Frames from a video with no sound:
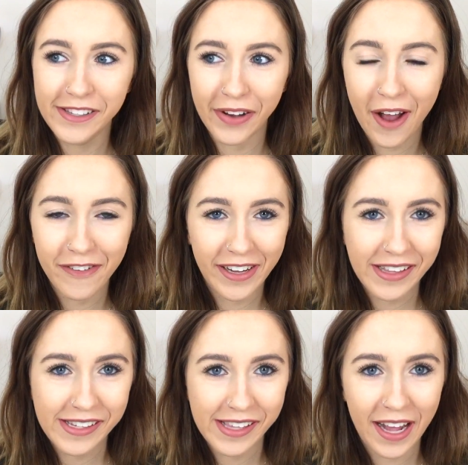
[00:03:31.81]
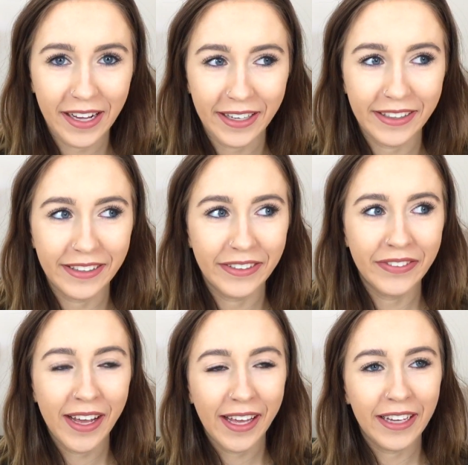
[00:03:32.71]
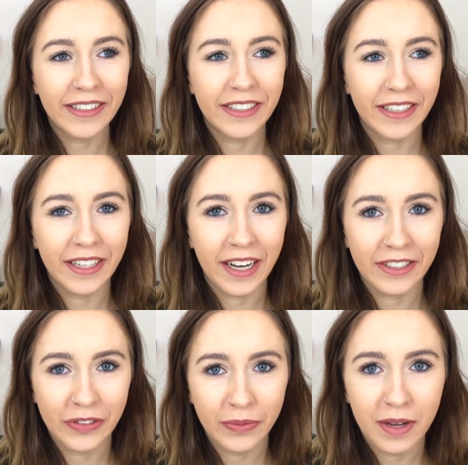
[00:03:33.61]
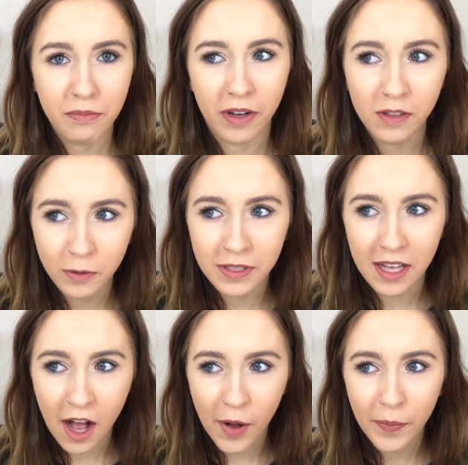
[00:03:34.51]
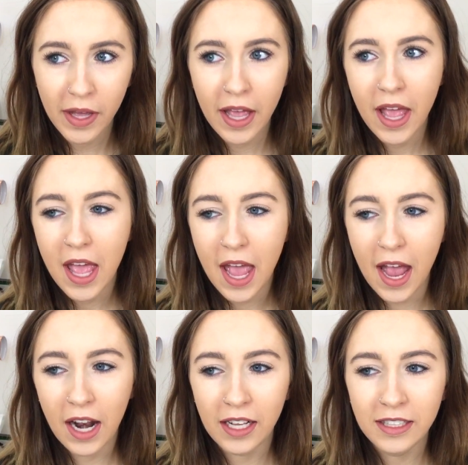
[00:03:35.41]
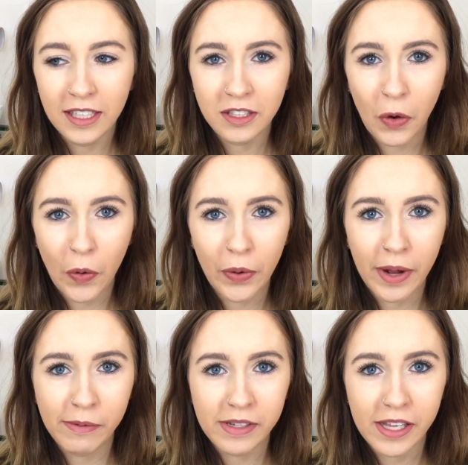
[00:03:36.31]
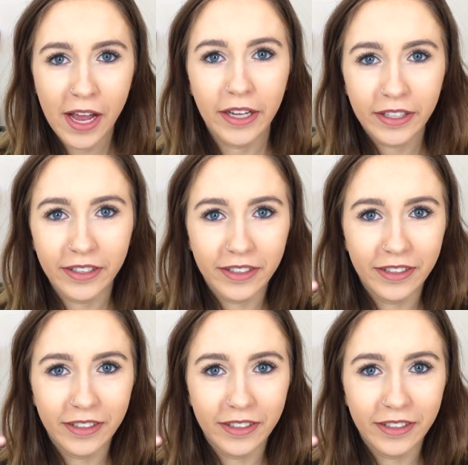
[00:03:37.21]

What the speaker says: So I went into like my kitchen and I saw my brother was up and I like told him, I'm just like,